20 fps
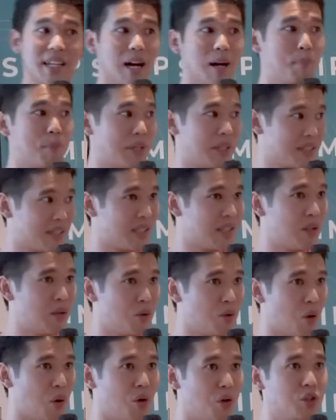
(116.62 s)
their
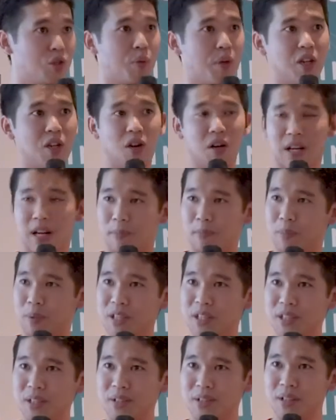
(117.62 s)
personal goals with your
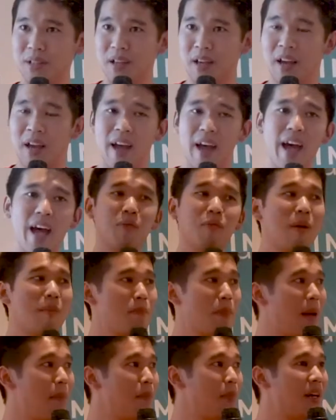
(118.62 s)
companies. And
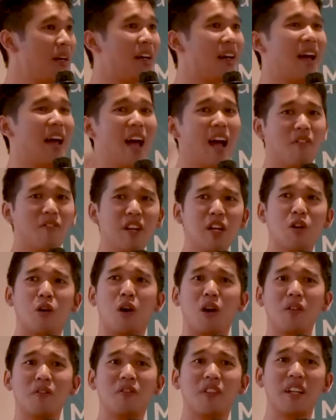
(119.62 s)
remember, every
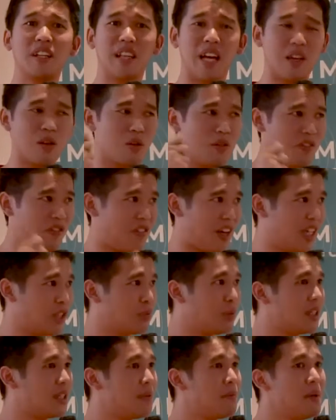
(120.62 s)
conflict that you
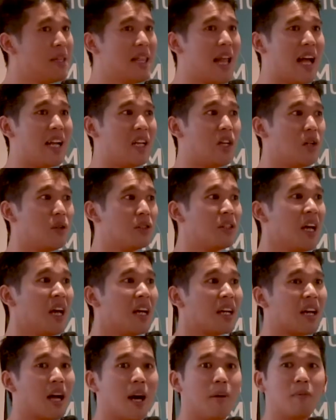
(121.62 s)
face with the millennials
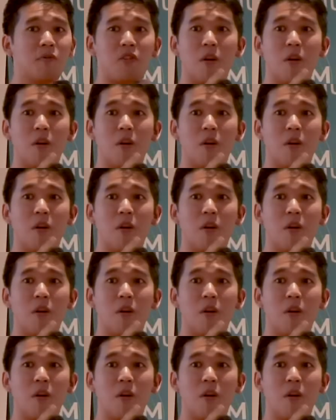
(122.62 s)
comes